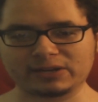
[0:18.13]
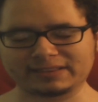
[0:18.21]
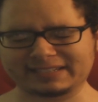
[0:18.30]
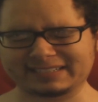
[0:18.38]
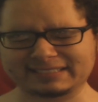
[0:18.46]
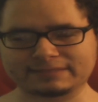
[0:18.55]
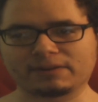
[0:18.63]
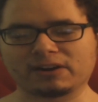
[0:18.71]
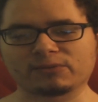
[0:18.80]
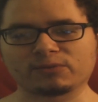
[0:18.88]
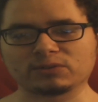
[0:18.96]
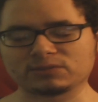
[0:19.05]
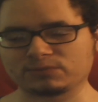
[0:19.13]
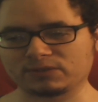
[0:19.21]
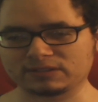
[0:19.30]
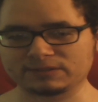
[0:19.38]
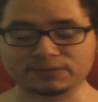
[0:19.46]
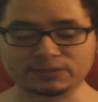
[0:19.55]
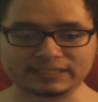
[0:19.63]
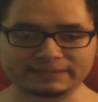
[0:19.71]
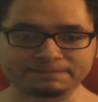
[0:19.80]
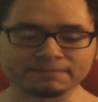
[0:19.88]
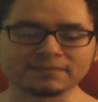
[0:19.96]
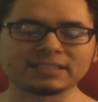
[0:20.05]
I think it's Mark Worldsworth, the full name.